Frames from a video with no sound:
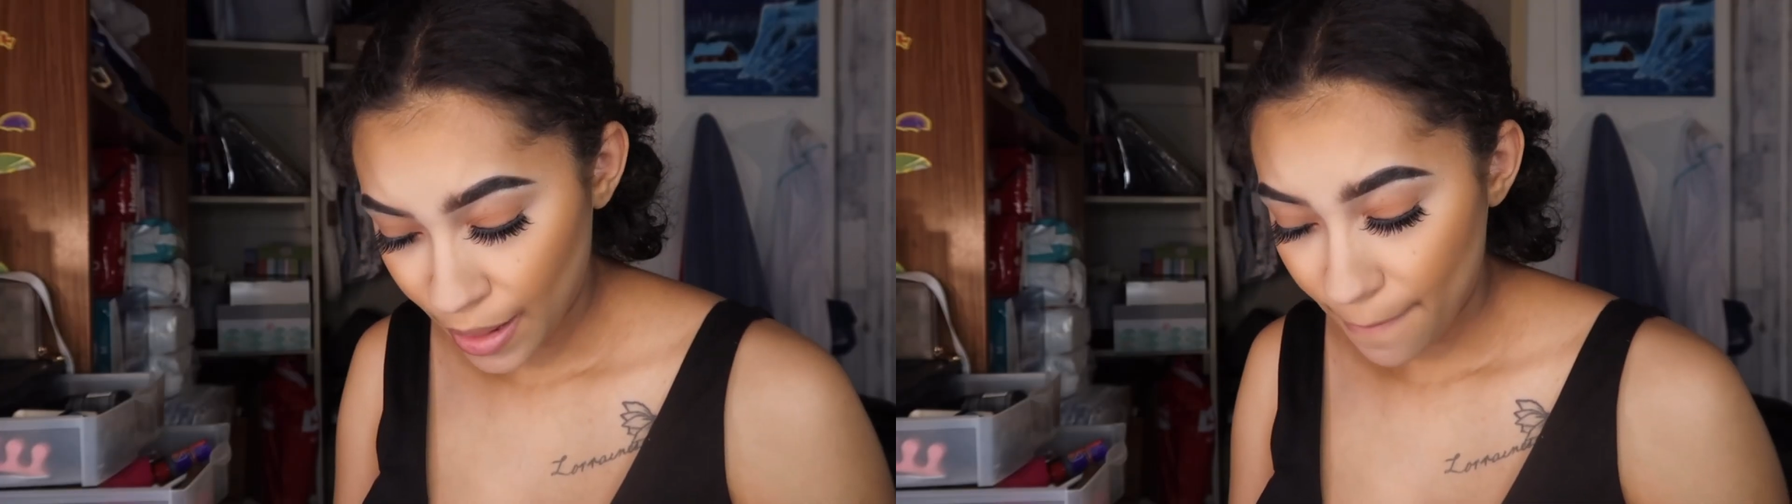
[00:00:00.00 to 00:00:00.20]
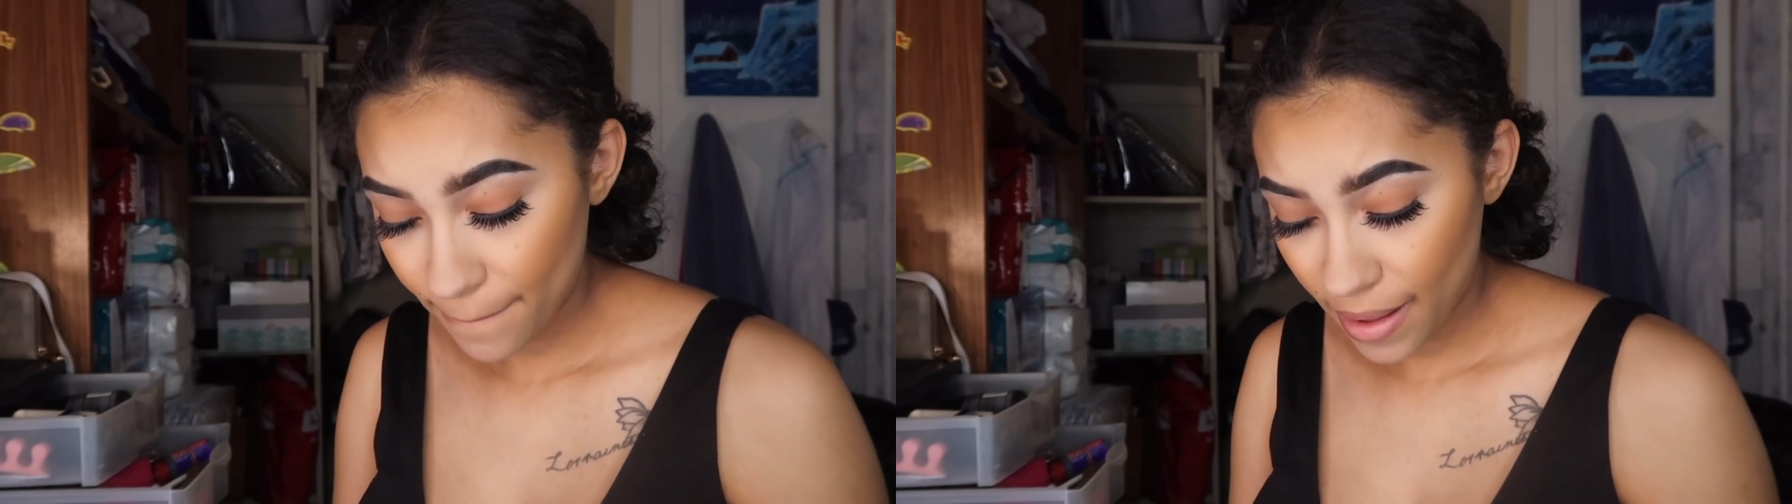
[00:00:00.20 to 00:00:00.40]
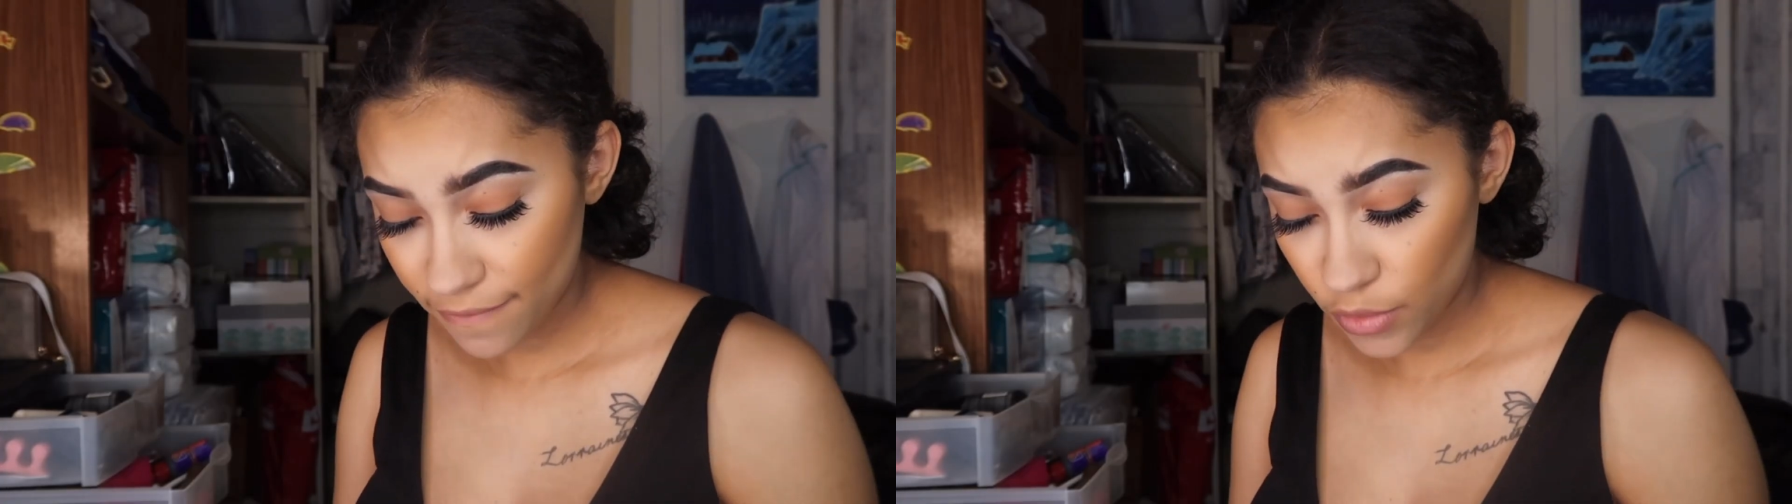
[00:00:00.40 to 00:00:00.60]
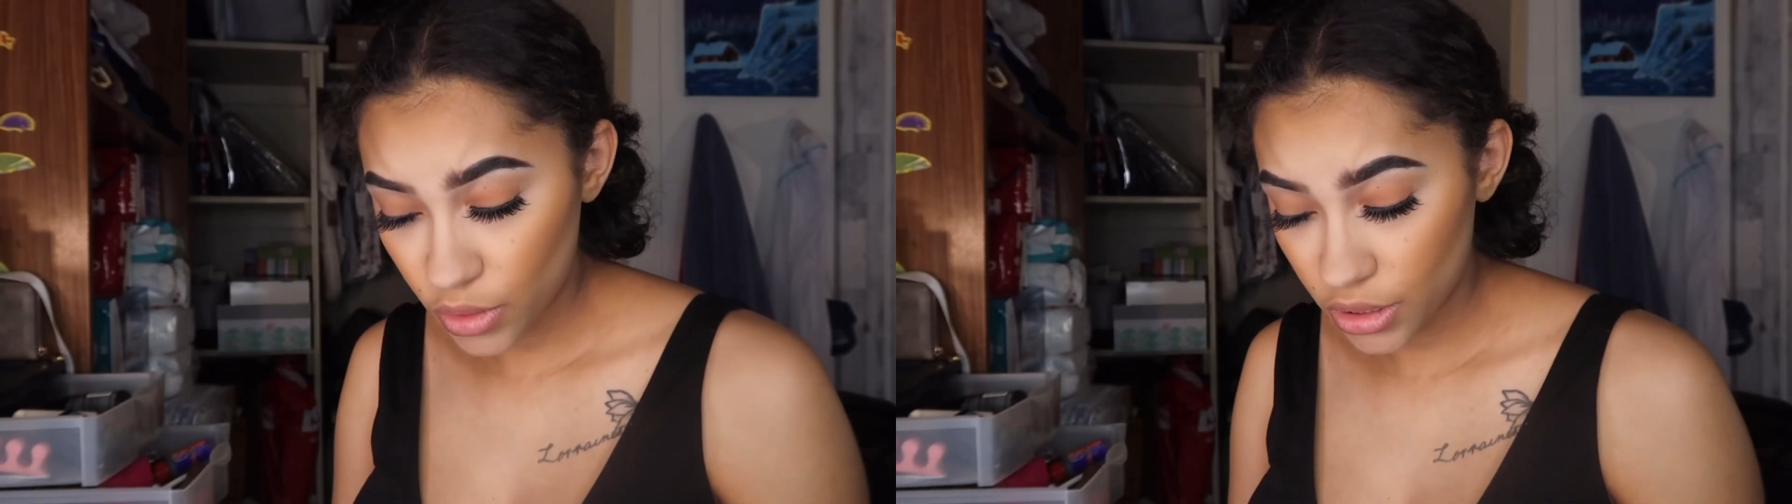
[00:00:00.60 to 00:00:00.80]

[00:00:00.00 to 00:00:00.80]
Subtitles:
My fault,